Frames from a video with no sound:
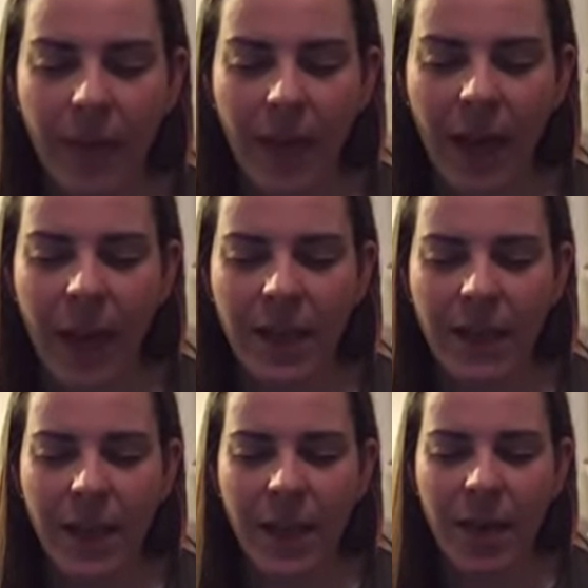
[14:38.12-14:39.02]

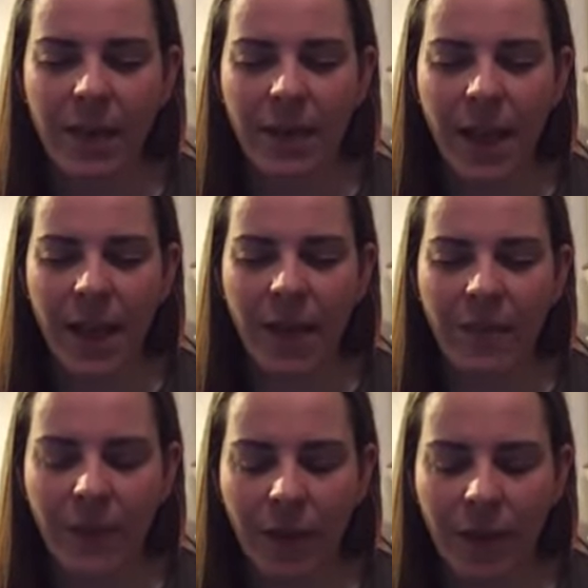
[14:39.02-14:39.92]
Connecting
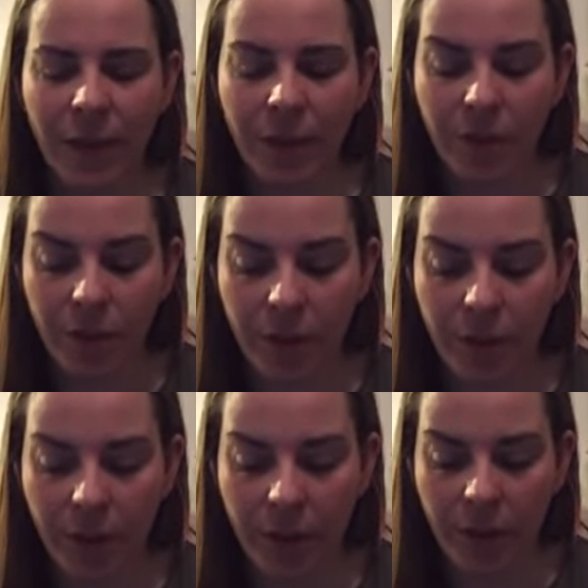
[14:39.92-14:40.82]
ourselves to our intuition.